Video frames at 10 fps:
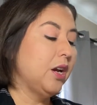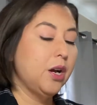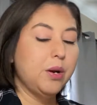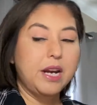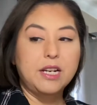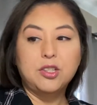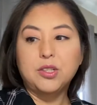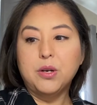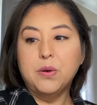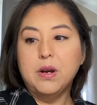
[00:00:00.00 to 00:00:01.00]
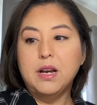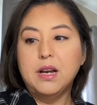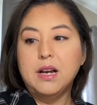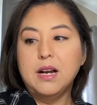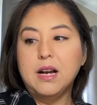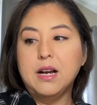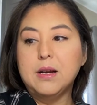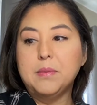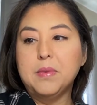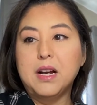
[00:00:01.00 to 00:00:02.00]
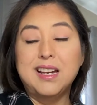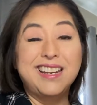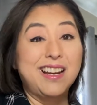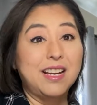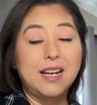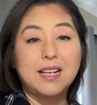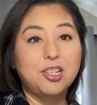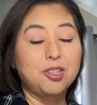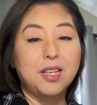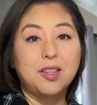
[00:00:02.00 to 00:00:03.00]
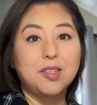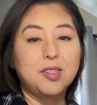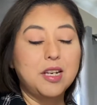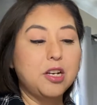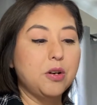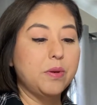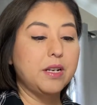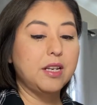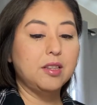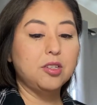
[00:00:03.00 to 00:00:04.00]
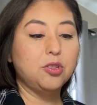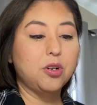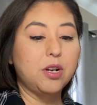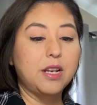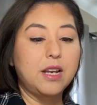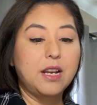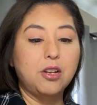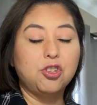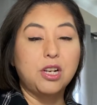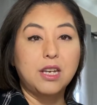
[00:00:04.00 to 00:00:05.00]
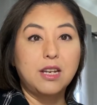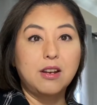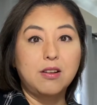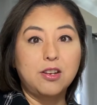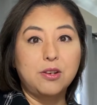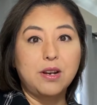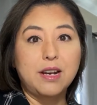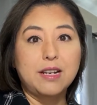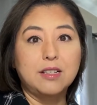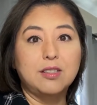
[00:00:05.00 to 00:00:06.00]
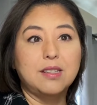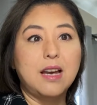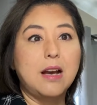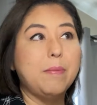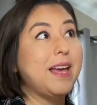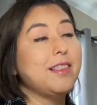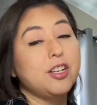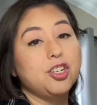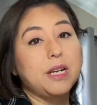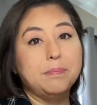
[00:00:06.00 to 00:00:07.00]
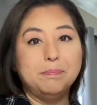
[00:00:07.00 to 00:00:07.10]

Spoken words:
Okay, so yeah, I gotta just get this day going, get this started, and I'll check in on you guys at lunchtime.